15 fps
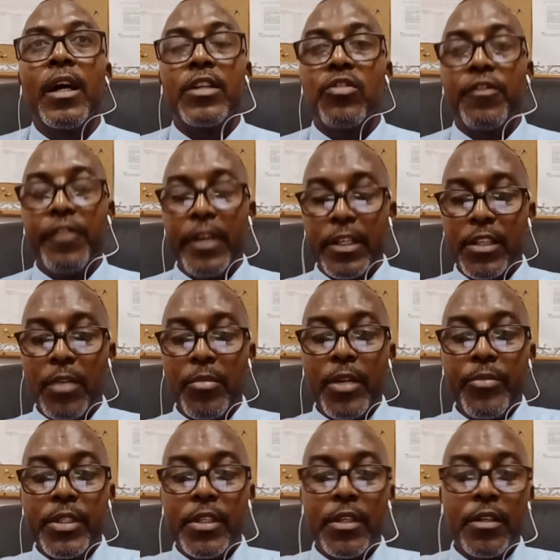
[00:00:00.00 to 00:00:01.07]
And so, for example,
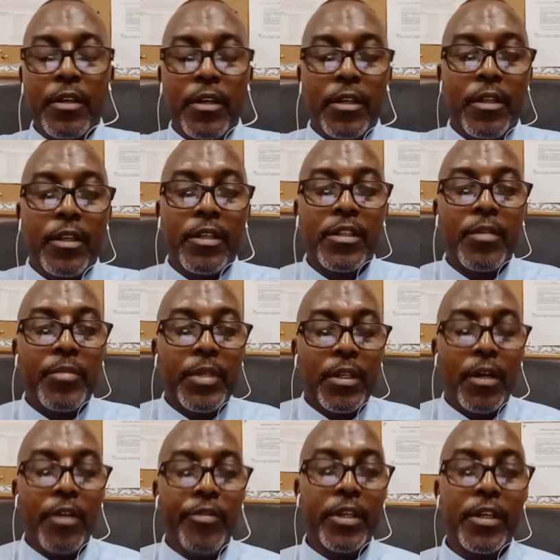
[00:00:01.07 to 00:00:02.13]
let me take an example. A
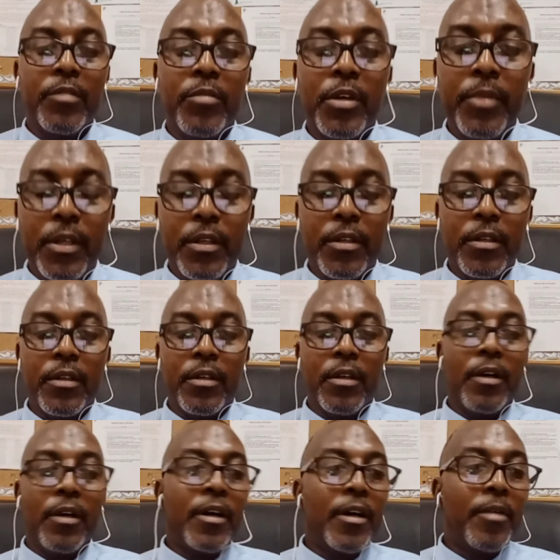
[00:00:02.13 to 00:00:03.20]
hurricane may be
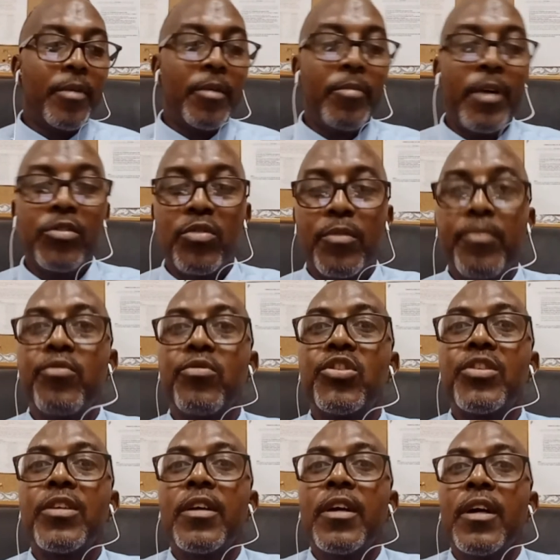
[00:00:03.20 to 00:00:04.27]
about to
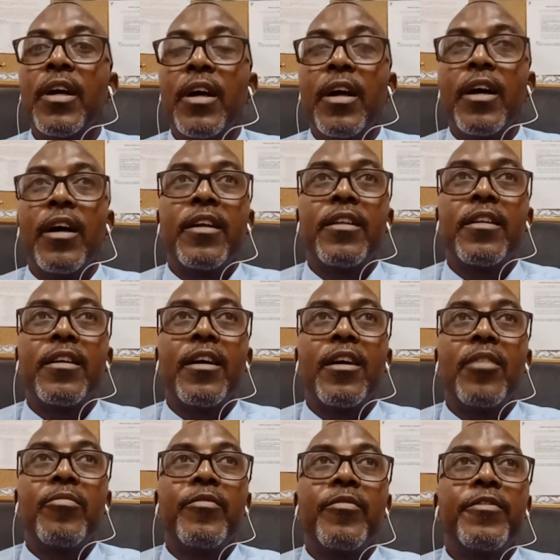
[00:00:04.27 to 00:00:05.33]
approach, and
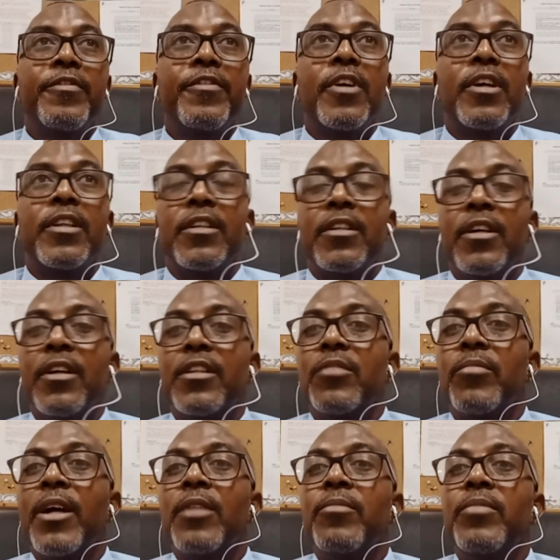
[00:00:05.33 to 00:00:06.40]
for an adult
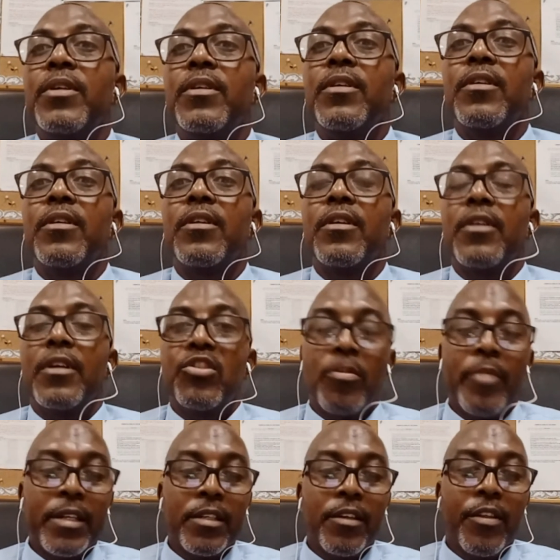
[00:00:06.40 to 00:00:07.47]
it might be a
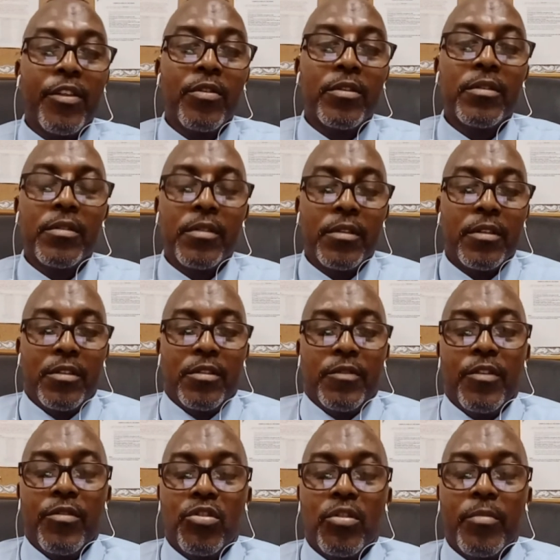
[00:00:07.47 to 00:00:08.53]
traumatic thought. It's
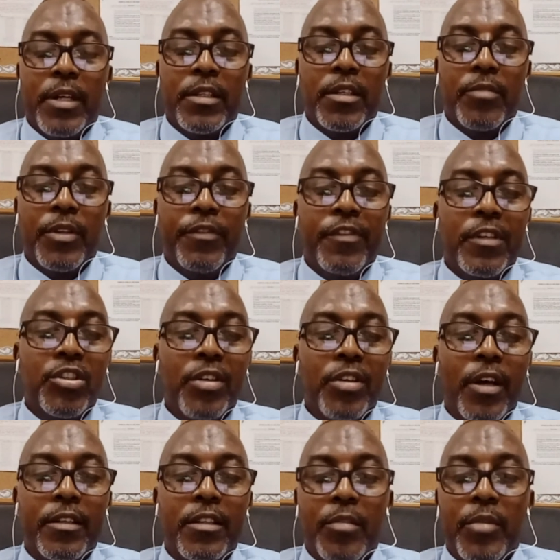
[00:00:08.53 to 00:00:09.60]
very traumatic. But for a
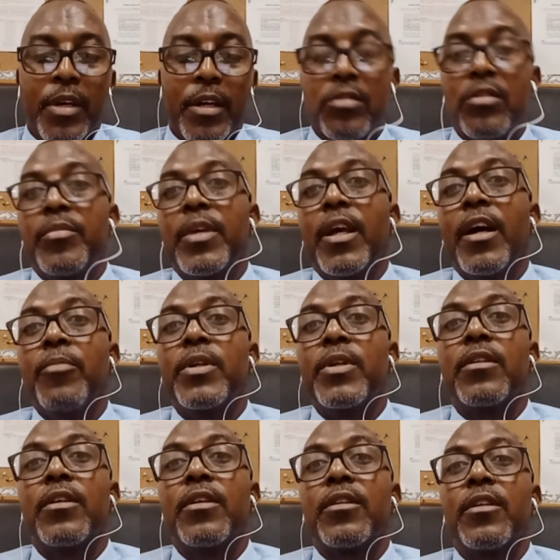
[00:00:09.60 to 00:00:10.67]
child, the child may actually be
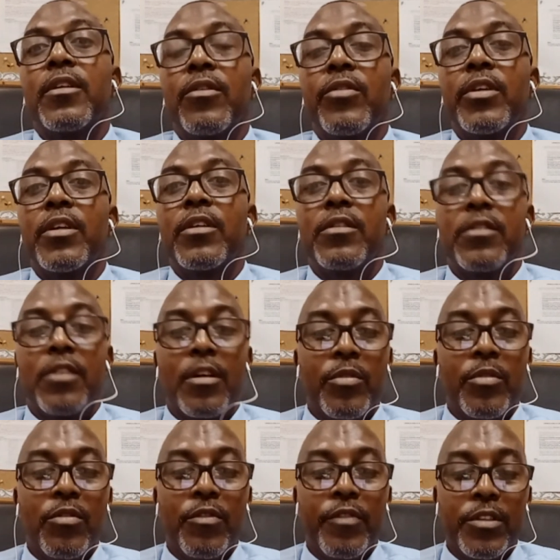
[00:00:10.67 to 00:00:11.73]
happy that the hurricane is
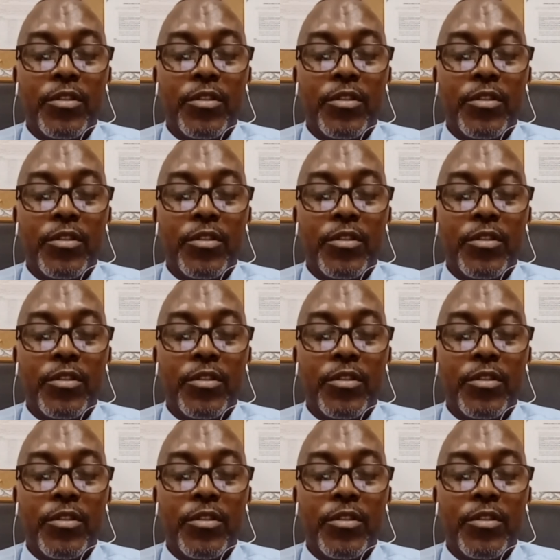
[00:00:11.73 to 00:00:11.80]
coming over.